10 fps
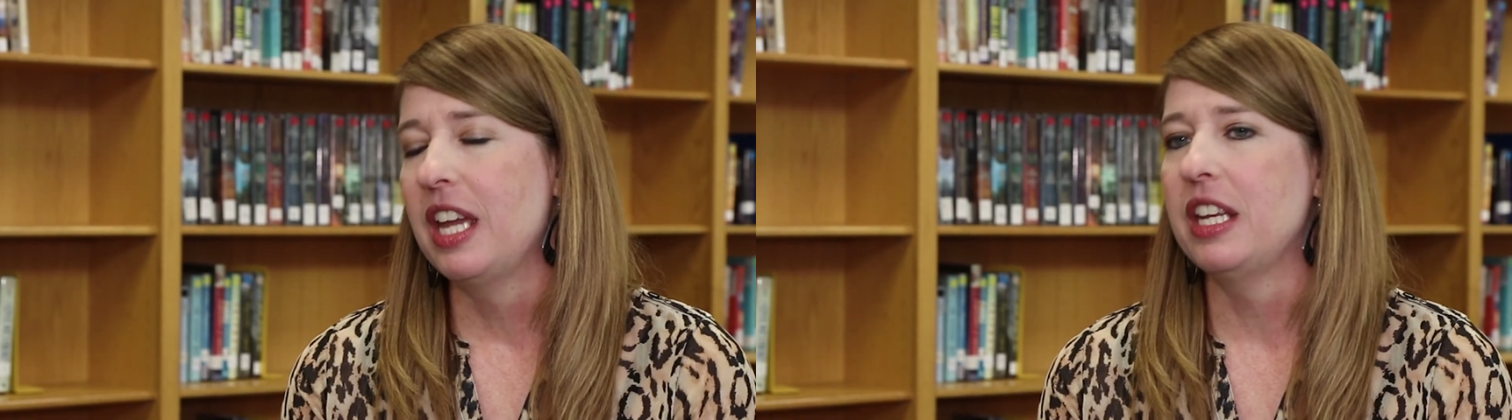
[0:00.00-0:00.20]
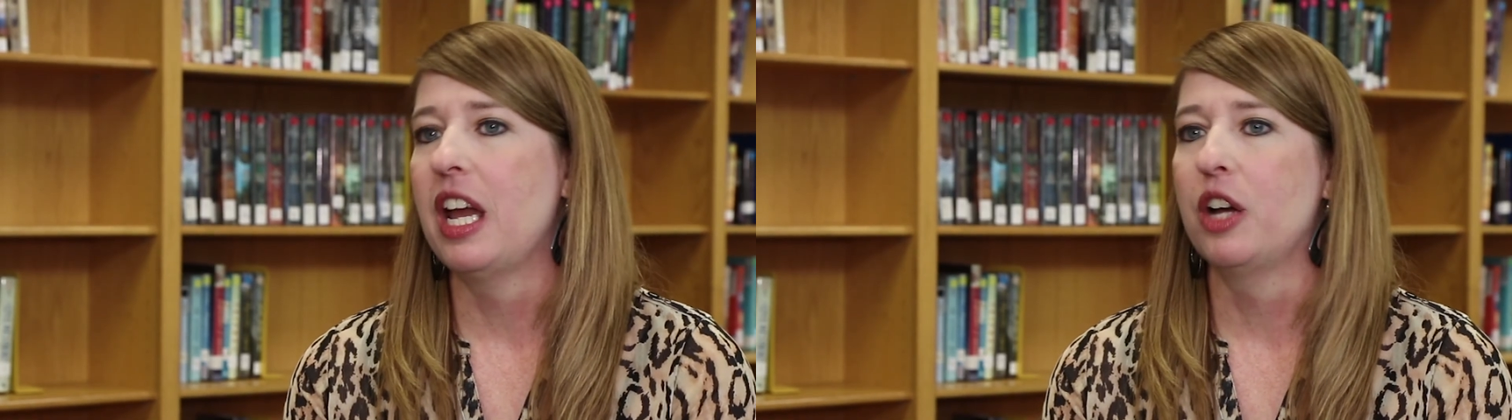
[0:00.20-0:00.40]

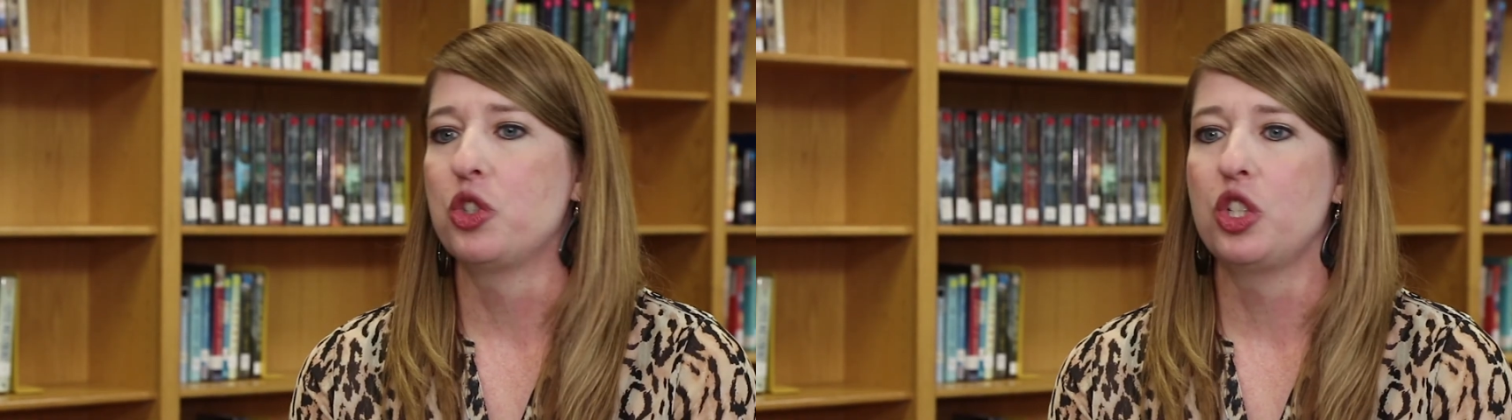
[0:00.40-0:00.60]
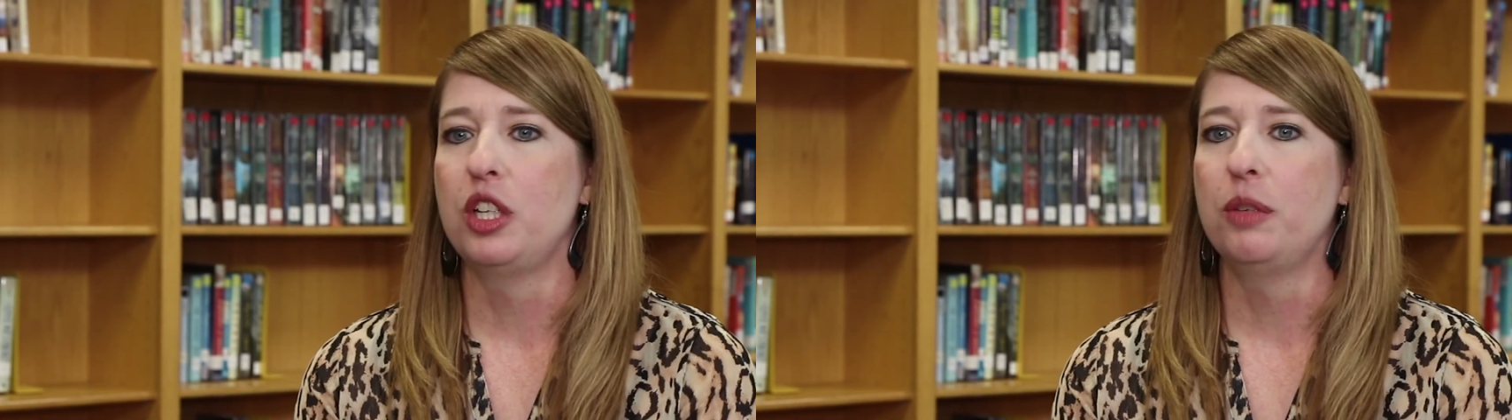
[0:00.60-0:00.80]
and how
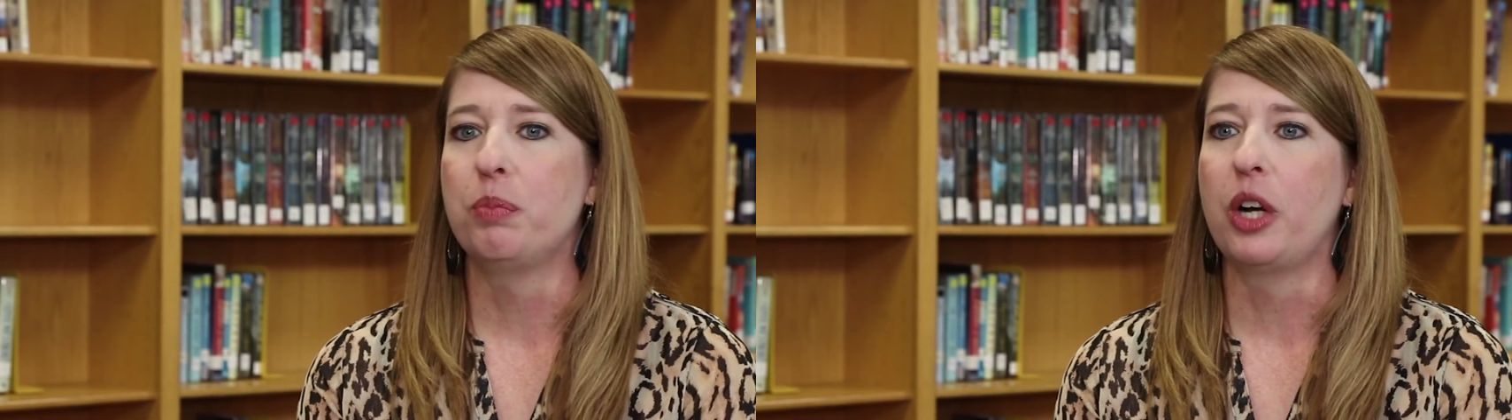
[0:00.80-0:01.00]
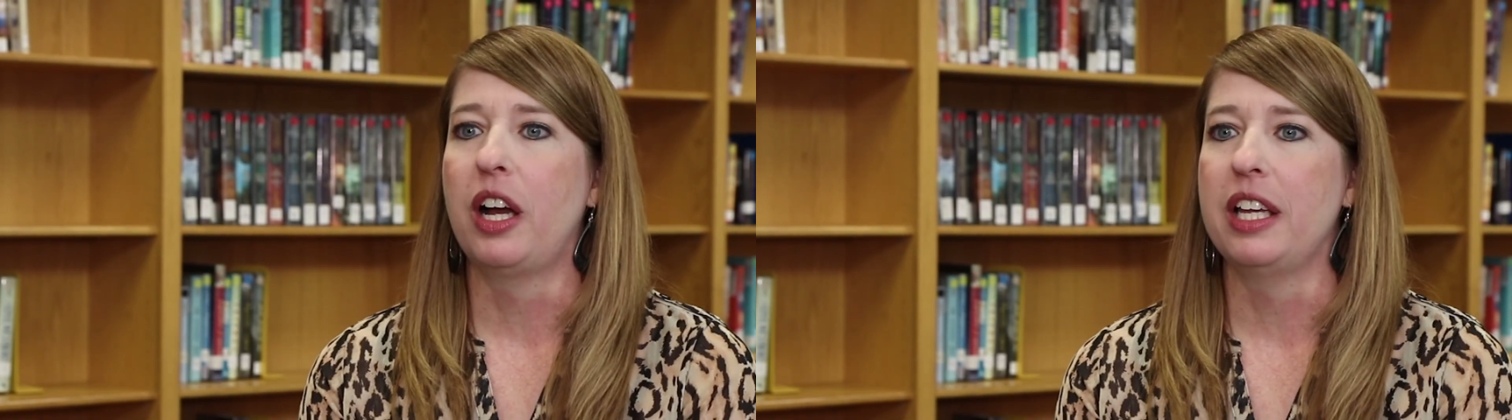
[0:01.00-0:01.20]
she
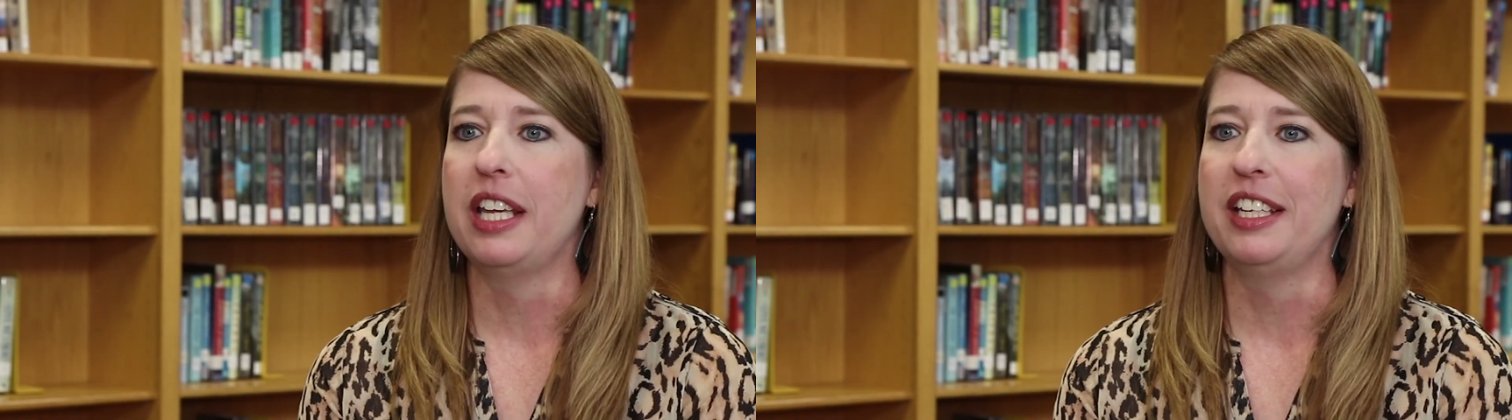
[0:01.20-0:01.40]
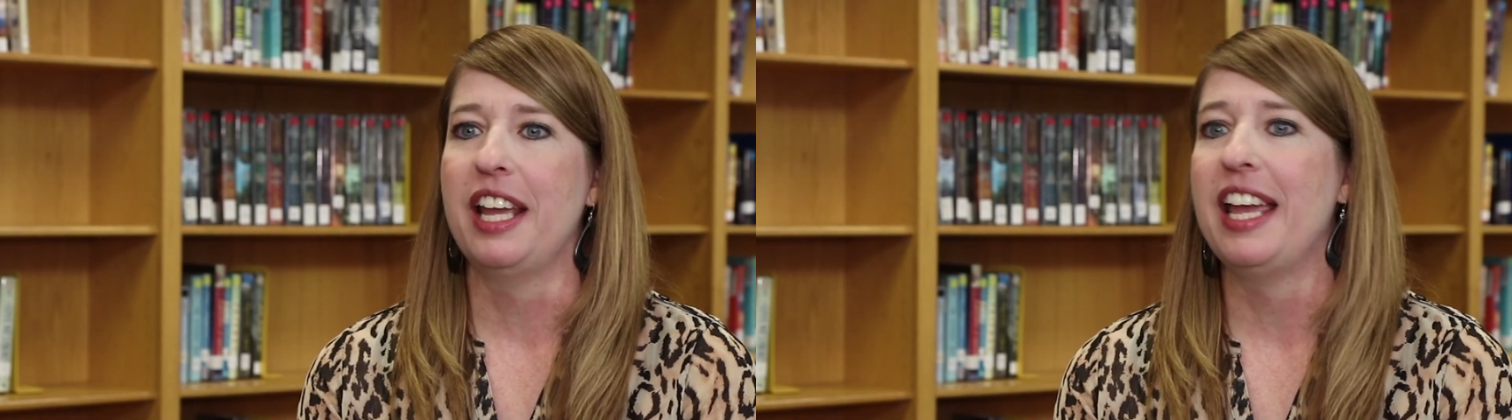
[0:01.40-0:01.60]
brought
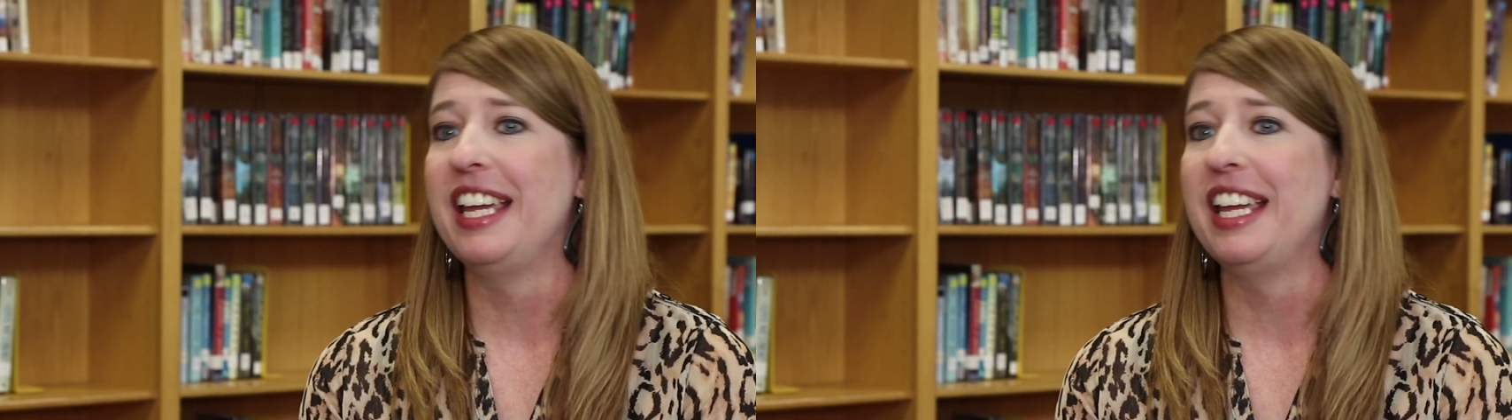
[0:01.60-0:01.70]
an